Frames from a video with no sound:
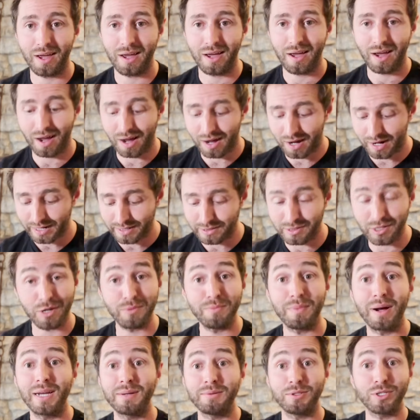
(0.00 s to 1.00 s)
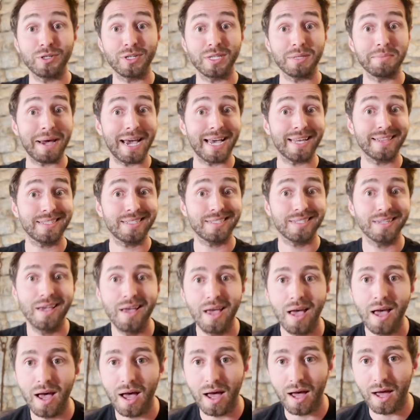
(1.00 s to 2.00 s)
I don't mind doing the maths
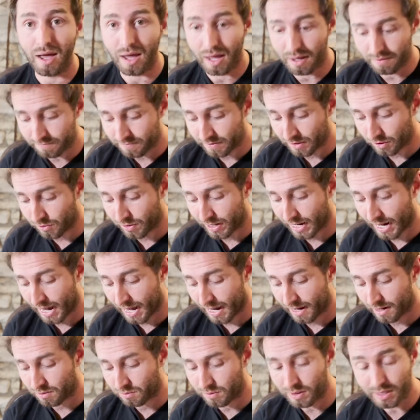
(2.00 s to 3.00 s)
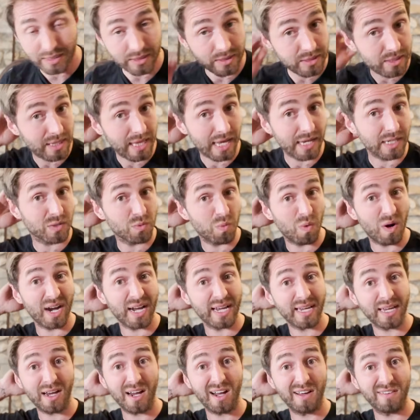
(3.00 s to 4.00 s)
and figuring it out, and so that's
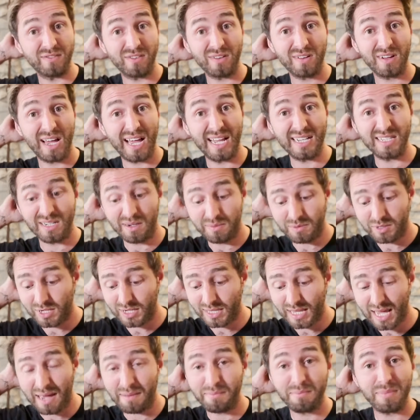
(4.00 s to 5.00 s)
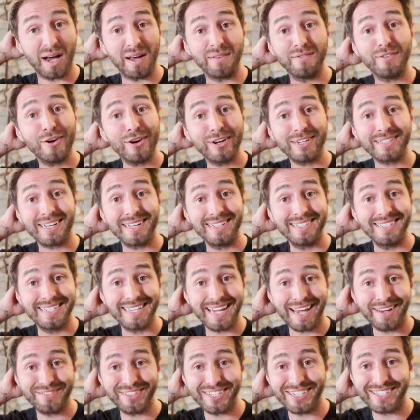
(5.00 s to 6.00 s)
why I've ended up doing that. But I'm very excited to
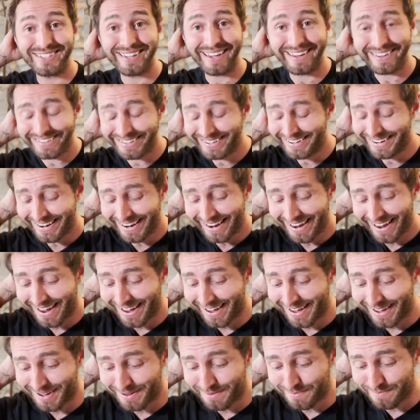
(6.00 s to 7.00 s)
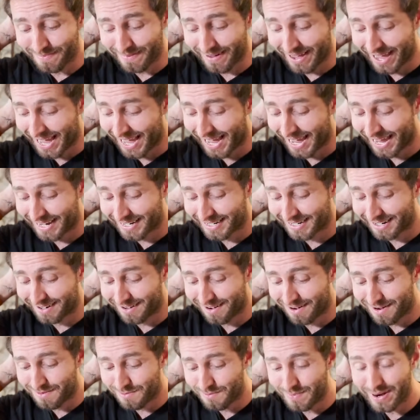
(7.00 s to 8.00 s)
have this done, and I
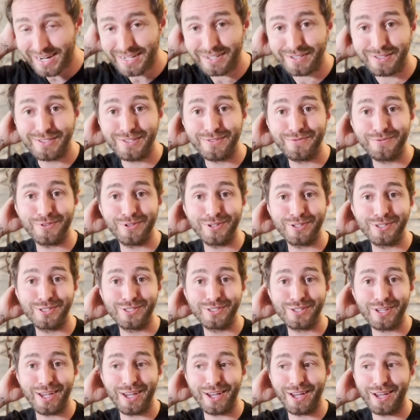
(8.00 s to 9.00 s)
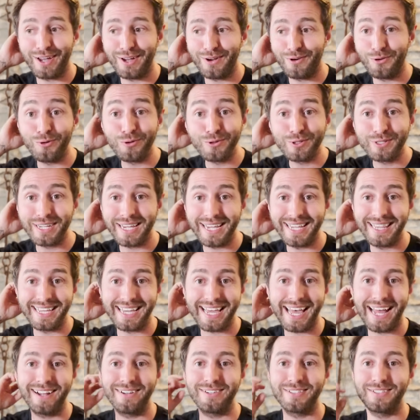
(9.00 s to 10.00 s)
can't wait for us all in the
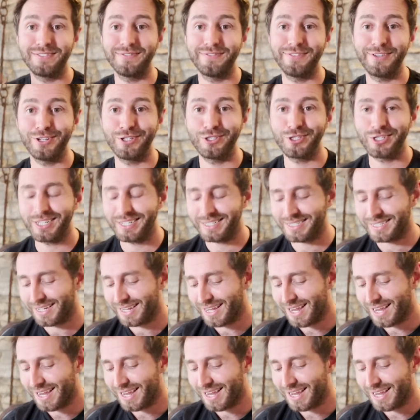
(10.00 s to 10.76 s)
cowl to finish it.